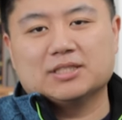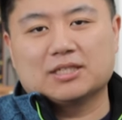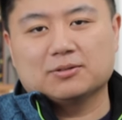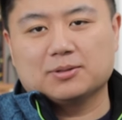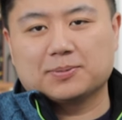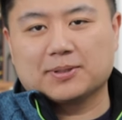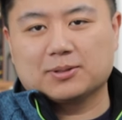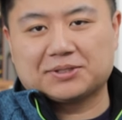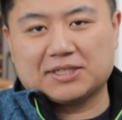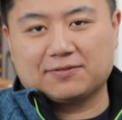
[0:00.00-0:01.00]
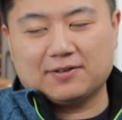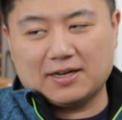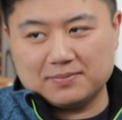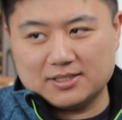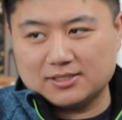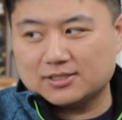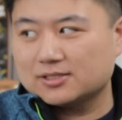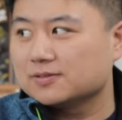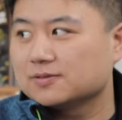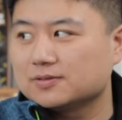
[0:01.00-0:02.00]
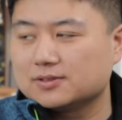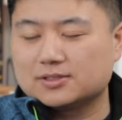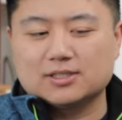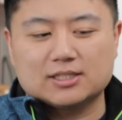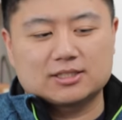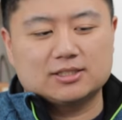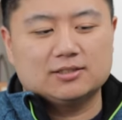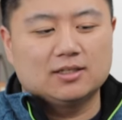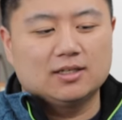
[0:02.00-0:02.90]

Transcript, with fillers: Generally, we play with like five minutes of deduction.